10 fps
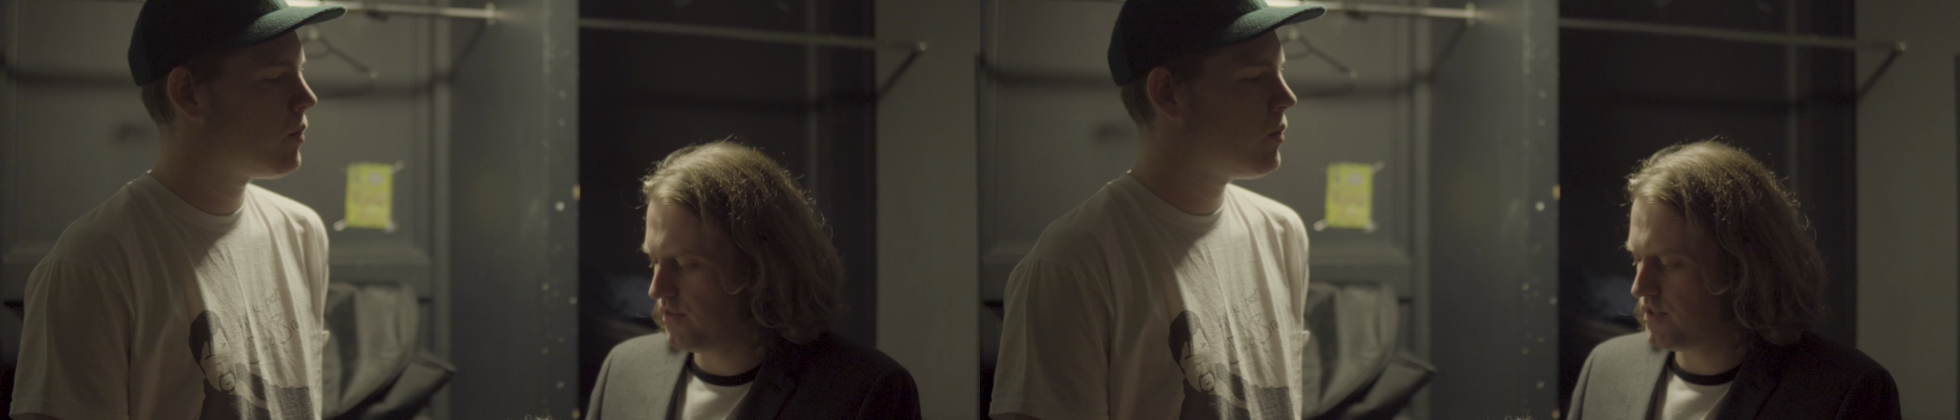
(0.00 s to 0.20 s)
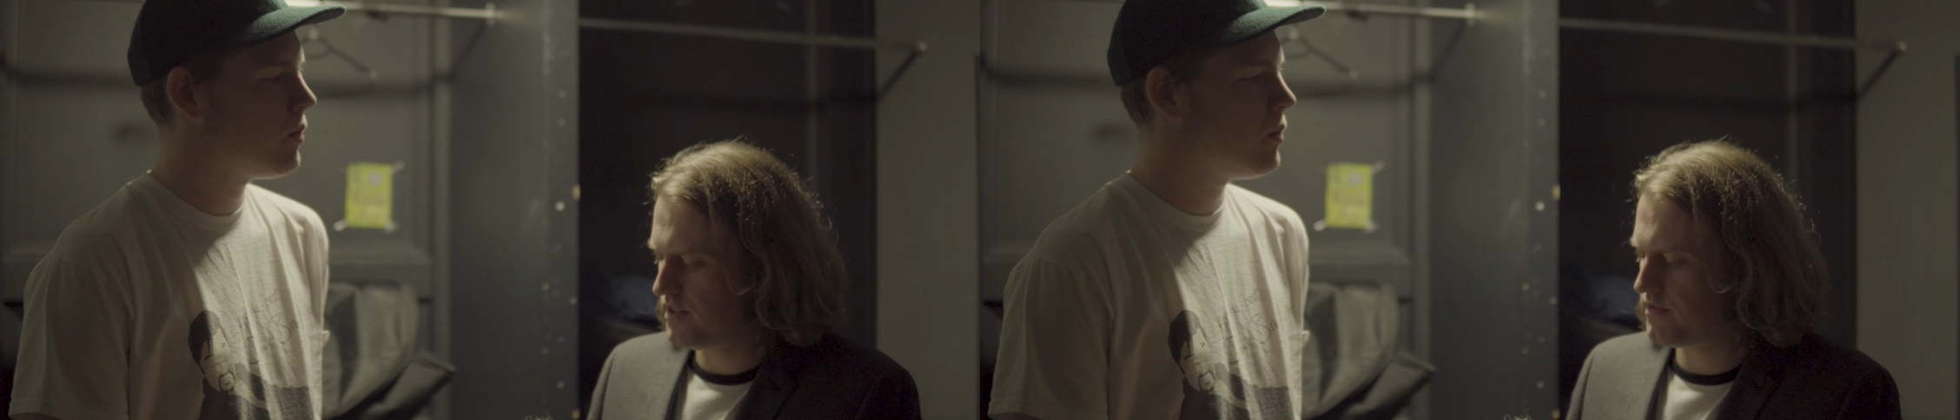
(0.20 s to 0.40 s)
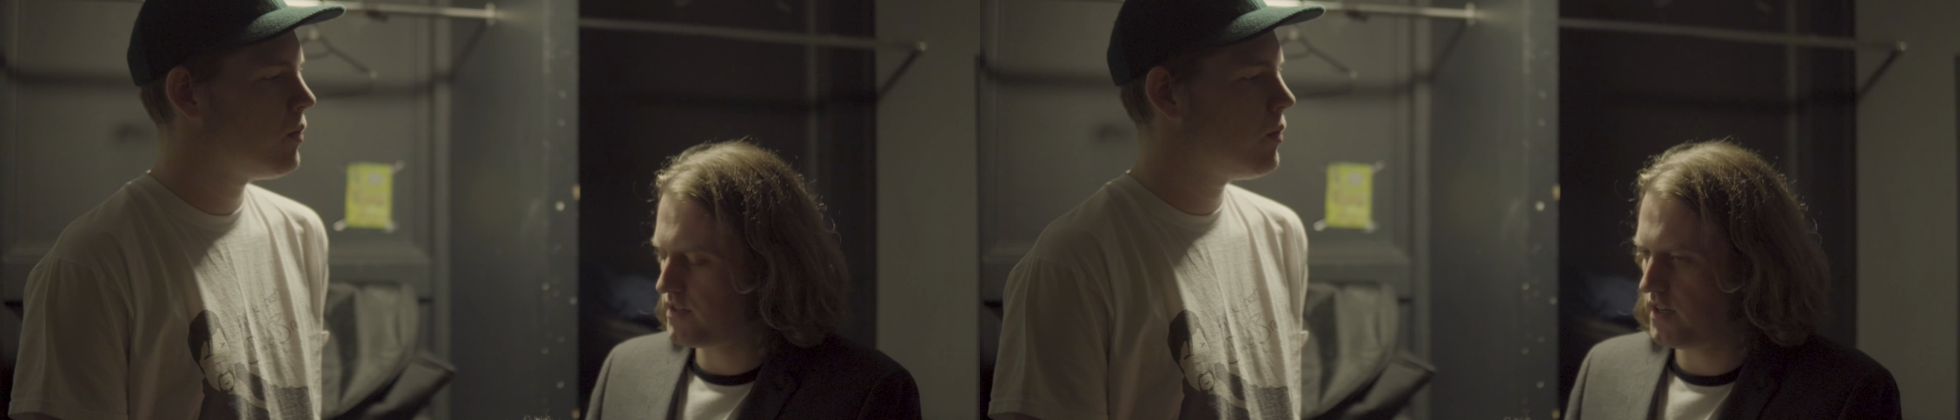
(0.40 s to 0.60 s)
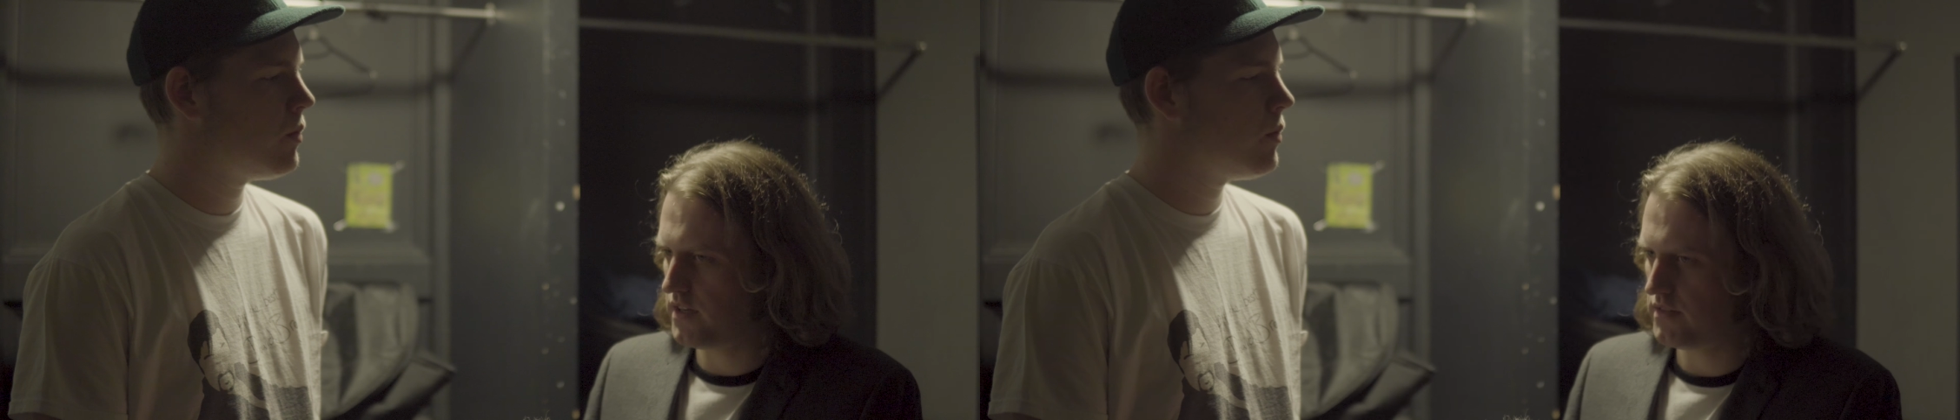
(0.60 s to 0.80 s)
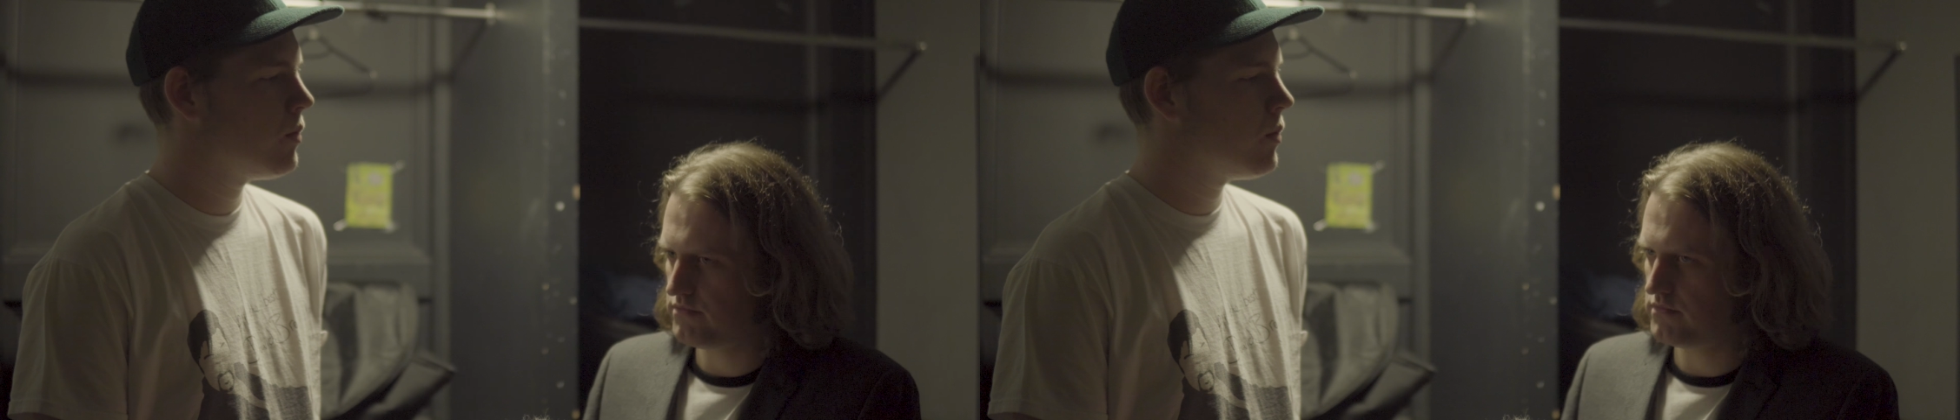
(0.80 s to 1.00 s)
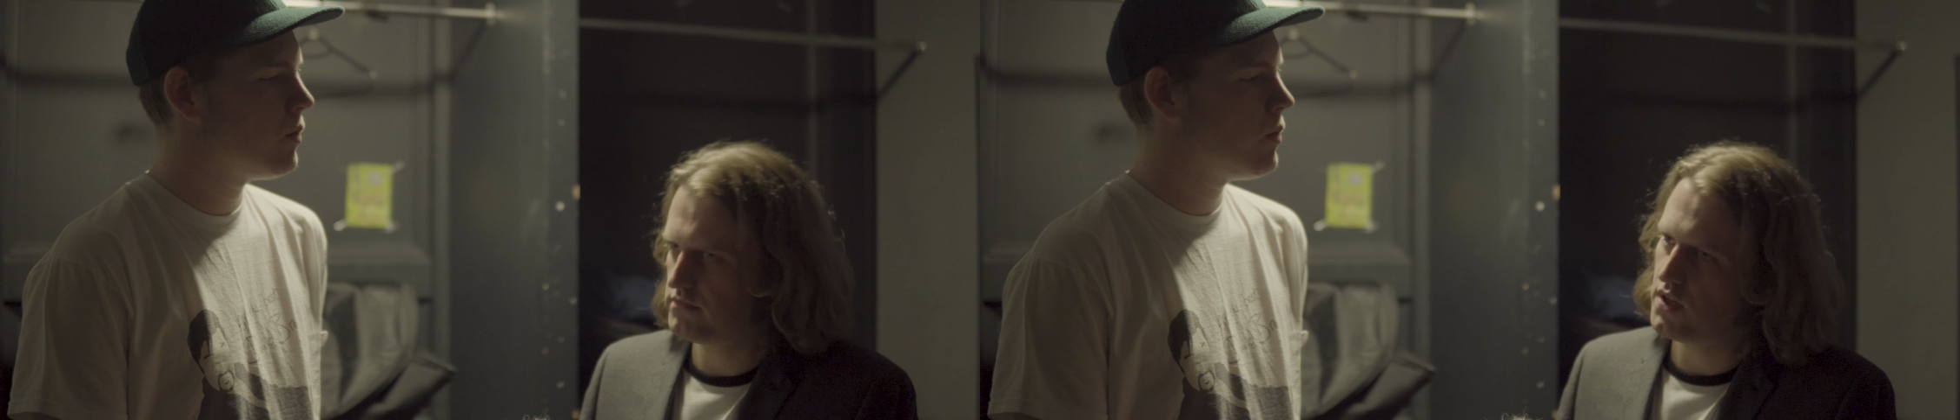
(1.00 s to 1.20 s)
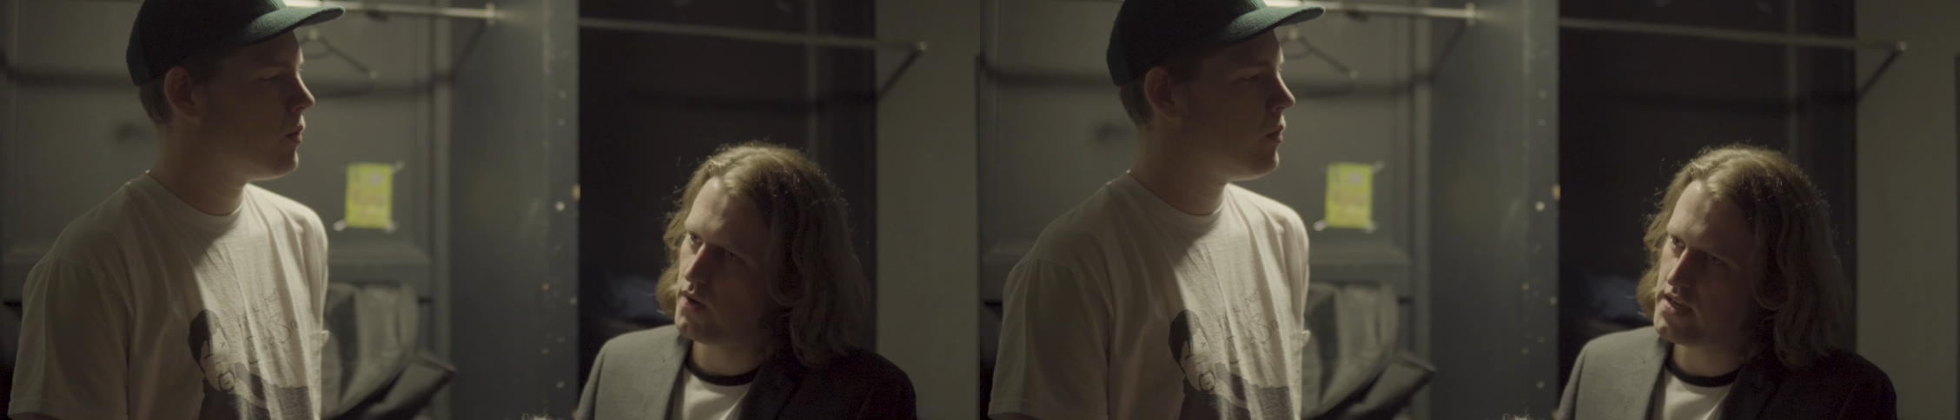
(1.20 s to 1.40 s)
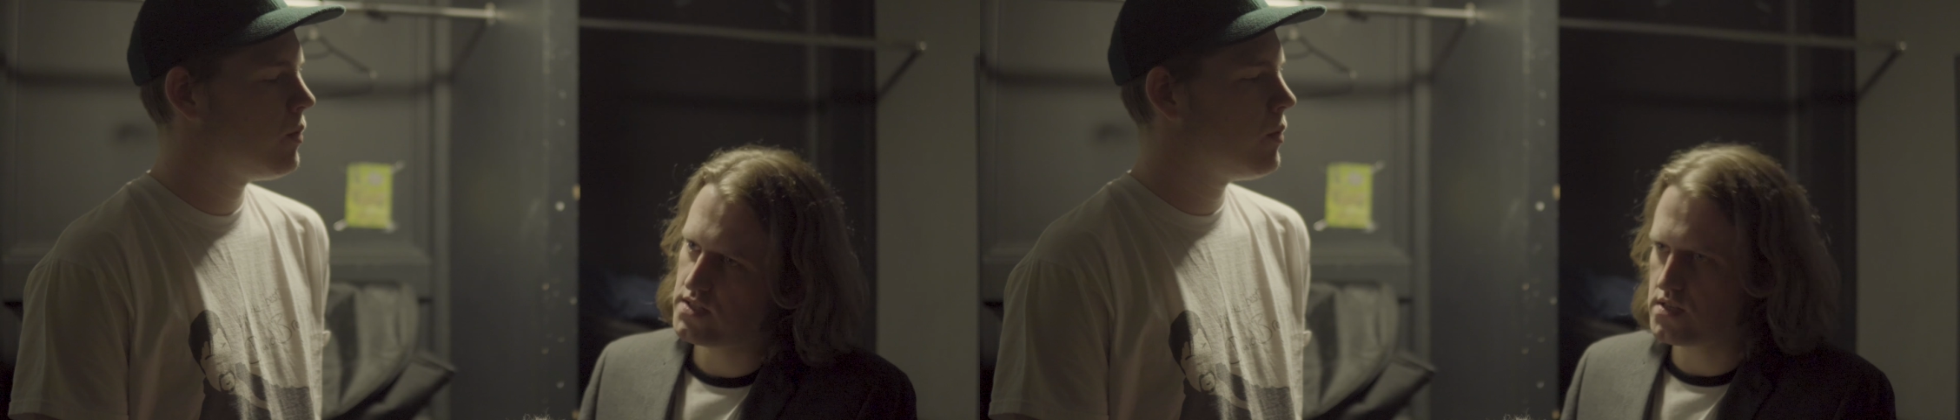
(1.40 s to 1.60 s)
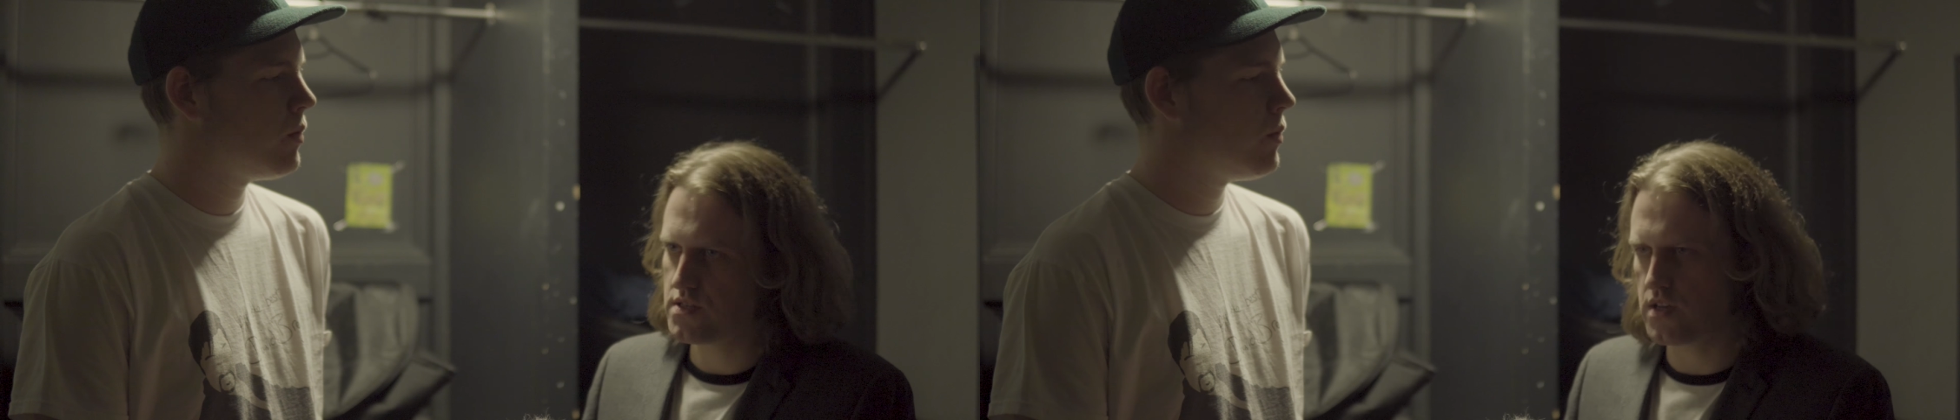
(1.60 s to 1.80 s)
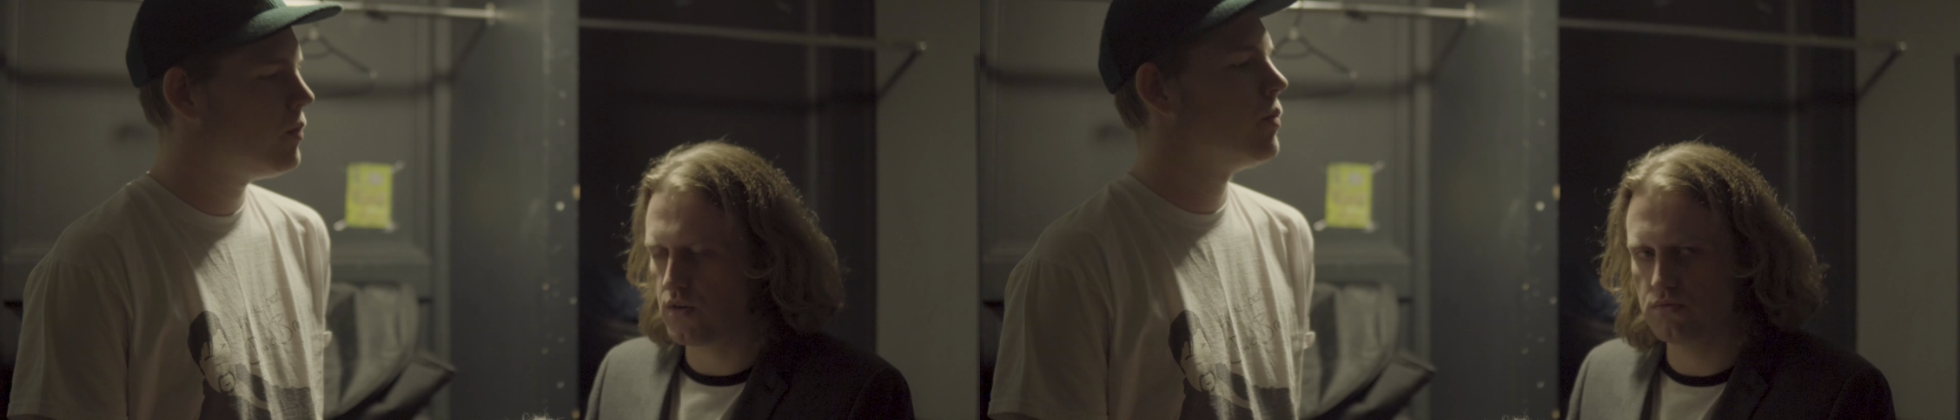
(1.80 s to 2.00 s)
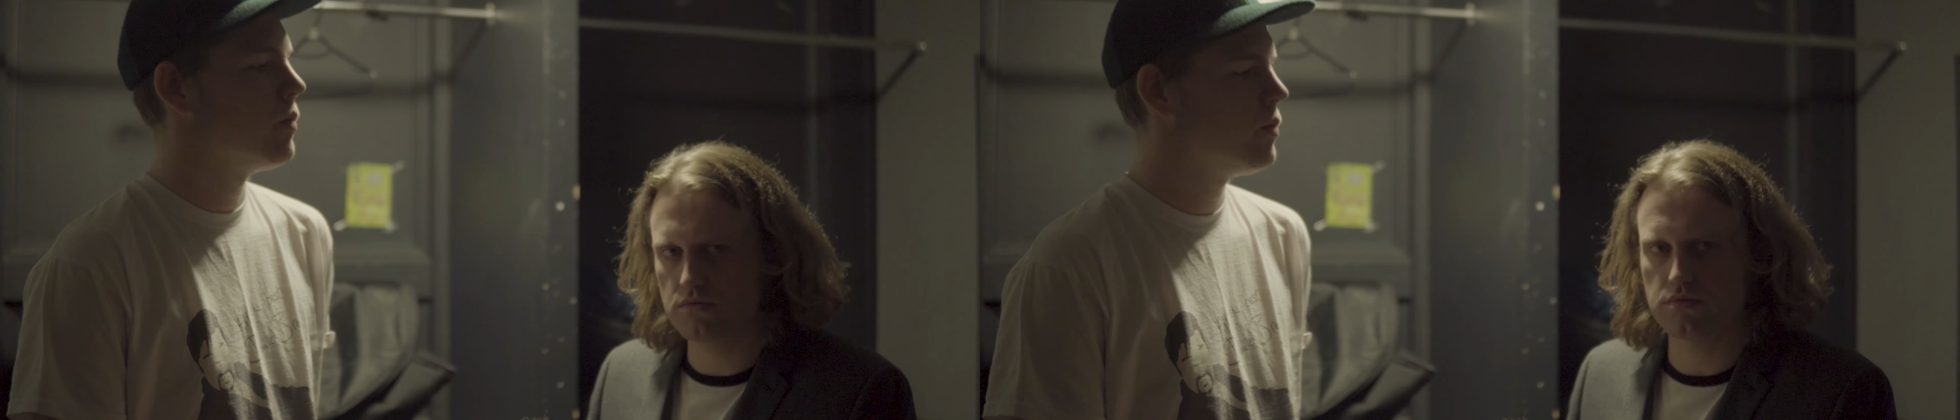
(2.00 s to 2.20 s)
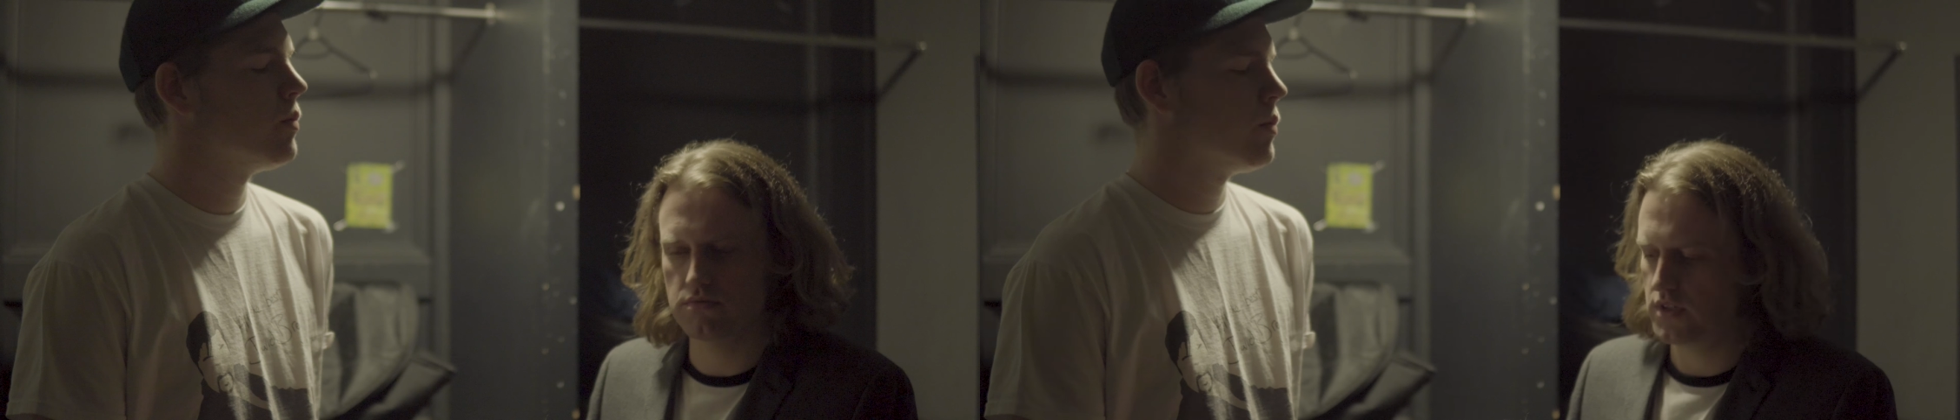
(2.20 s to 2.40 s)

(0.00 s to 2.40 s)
who did Oasis's old